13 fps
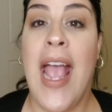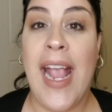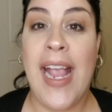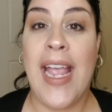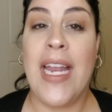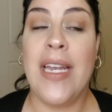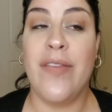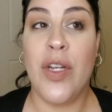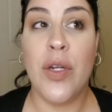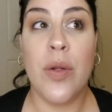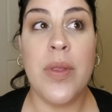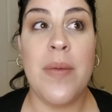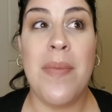And if you
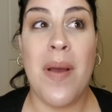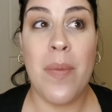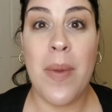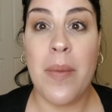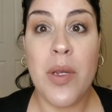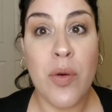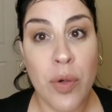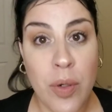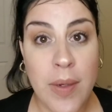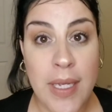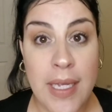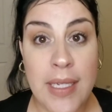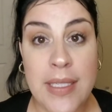don't know what the Muppet Baby Crew
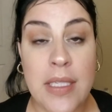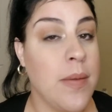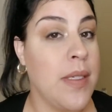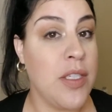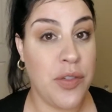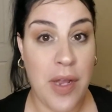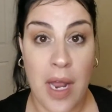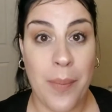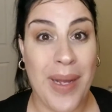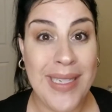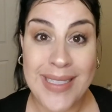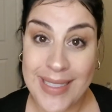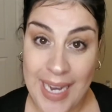is, that's because you're not on
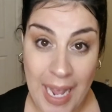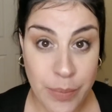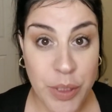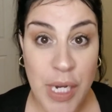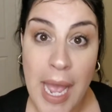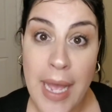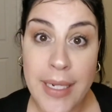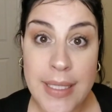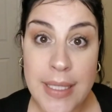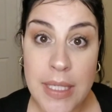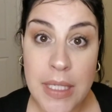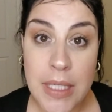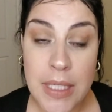my Snapchat.
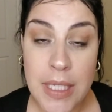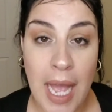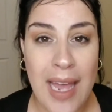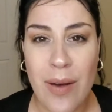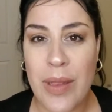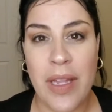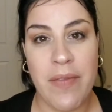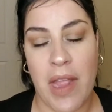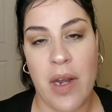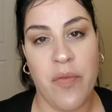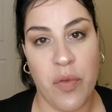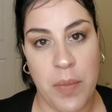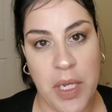I don't leave that
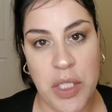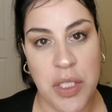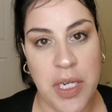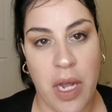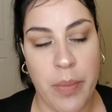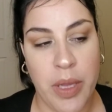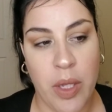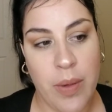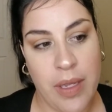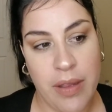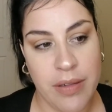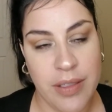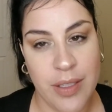information down below
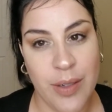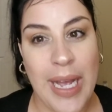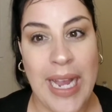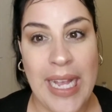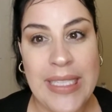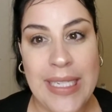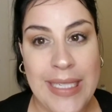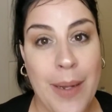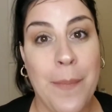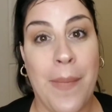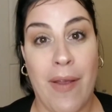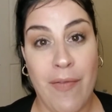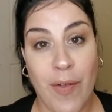either, so I guess it's
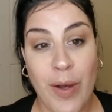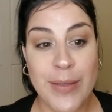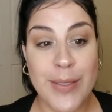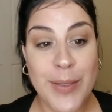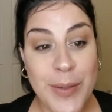my fault